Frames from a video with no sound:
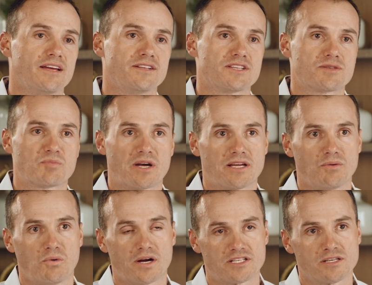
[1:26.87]
And just by
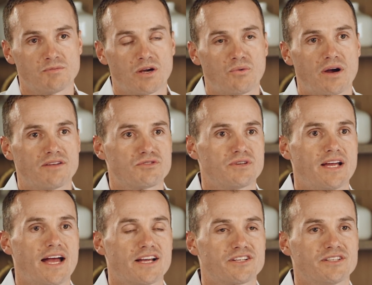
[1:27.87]
watching my wife's
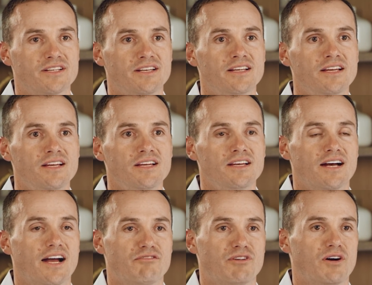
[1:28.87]
reaction,
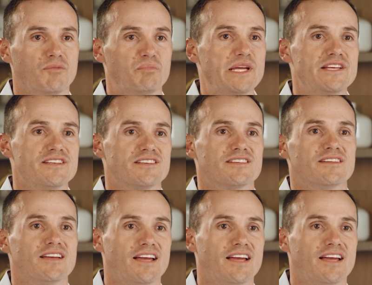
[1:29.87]
I felt peace.